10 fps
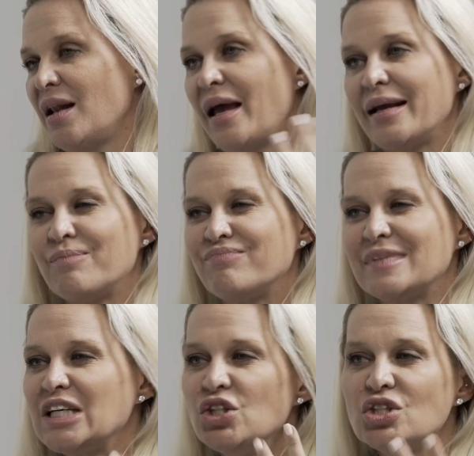Like,
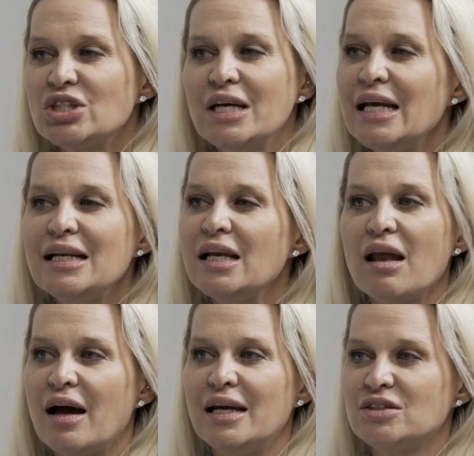can you shed any
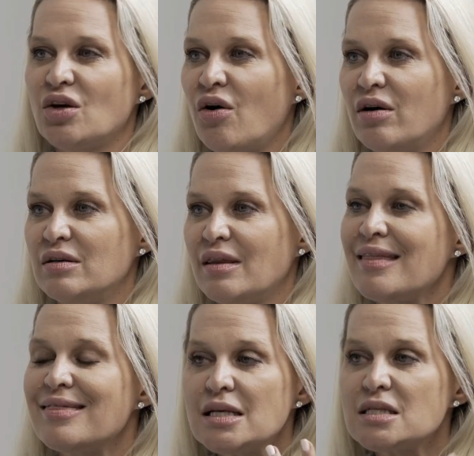light on
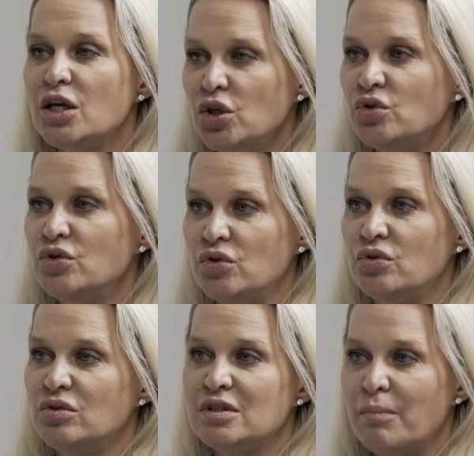the things that you
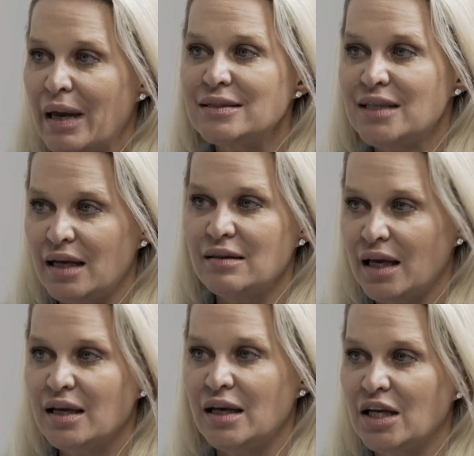do to maintain
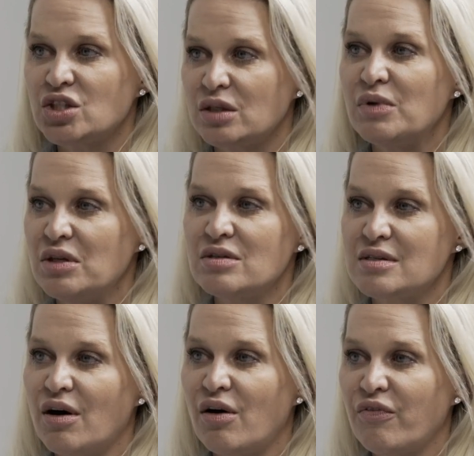that connection with
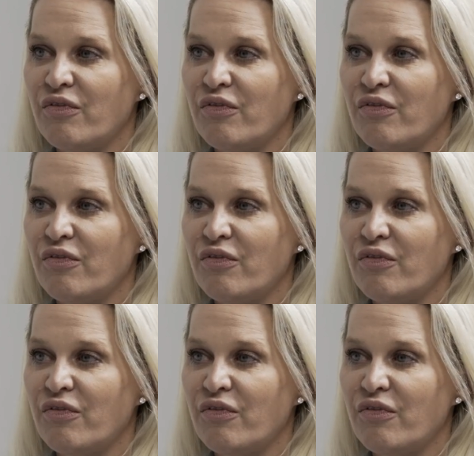yourself?